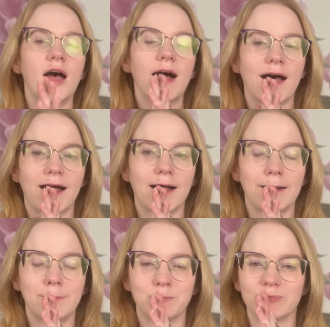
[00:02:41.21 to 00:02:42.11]

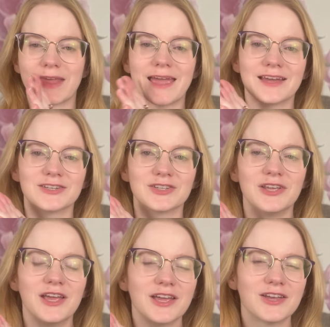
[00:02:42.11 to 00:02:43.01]
Um, and
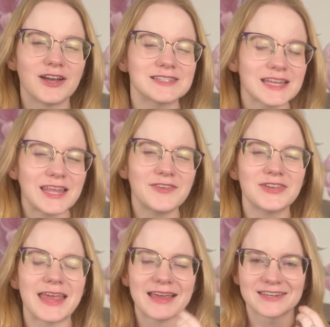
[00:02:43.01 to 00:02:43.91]
Guts
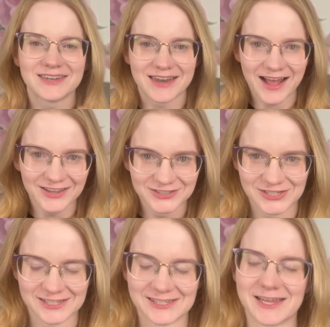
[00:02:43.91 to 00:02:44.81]
even
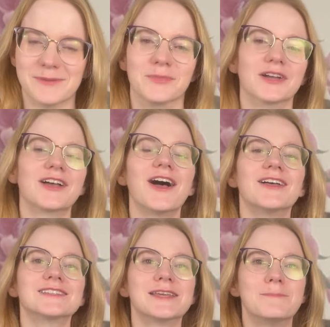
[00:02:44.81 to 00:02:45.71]
acknowledges him
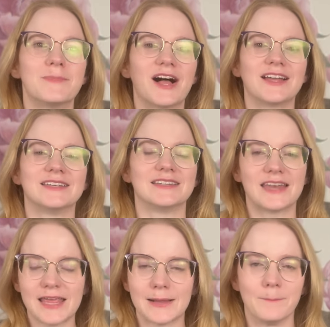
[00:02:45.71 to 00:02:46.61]
calls him by
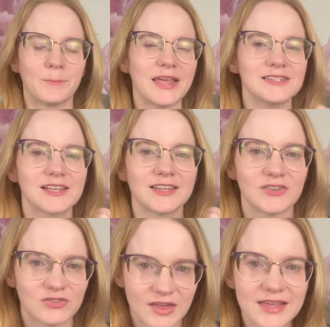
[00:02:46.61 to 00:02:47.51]
name,
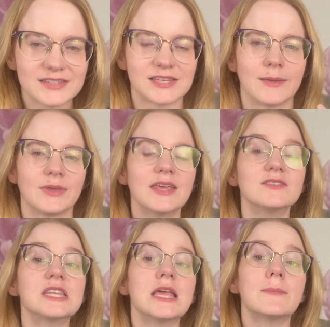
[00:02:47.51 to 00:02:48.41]
basically thanks him,
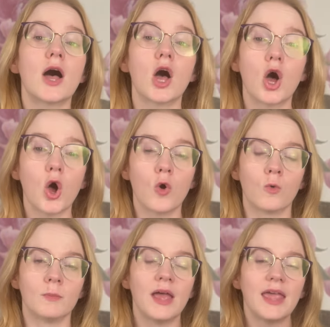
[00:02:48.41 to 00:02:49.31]
gives him a
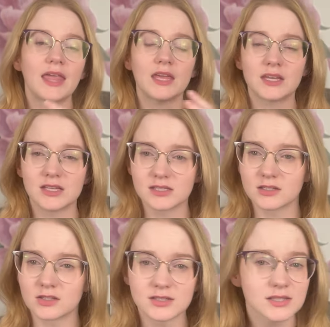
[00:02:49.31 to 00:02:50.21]
home in his
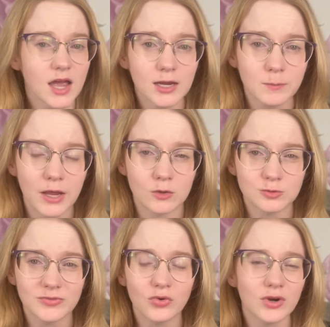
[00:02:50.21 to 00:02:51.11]
little side pouch.
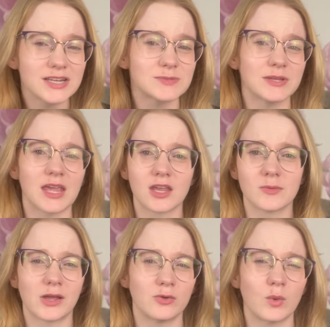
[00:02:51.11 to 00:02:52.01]
Before he's been kicking him
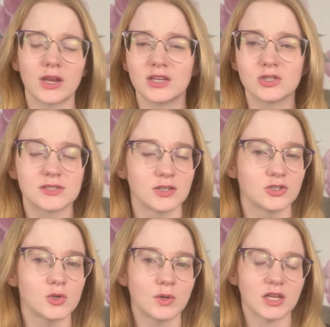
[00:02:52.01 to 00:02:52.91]
out, what are you still
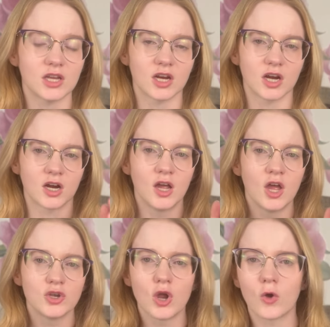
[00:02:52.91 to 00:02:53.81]
doing here?
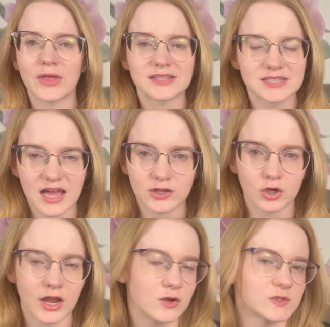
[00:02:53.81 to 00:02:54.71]
No, that's not
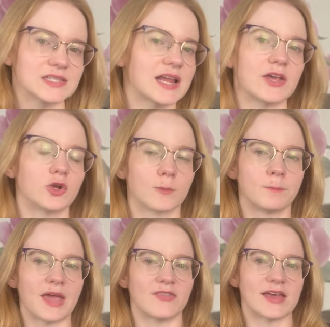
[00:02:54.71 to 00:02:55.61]
your house, that's not your
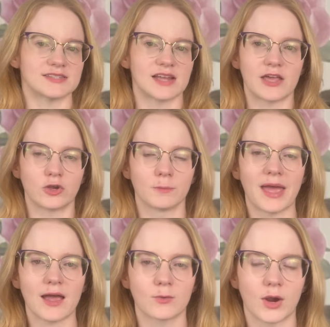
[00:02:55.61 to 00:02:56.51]
bed, that's not your
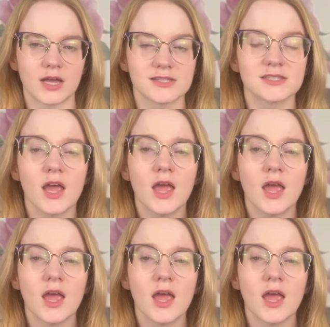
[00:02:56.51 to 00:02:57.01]
backrest.